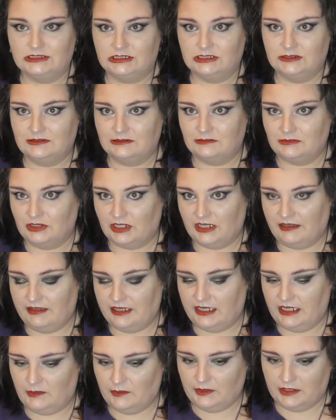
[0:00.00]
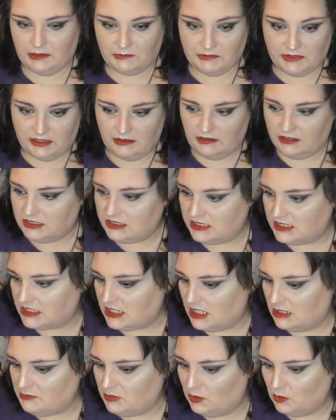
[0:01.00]
is one not going anywhere. I'm glad I could just
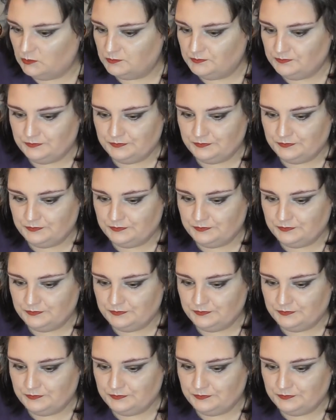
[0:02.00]
go ball.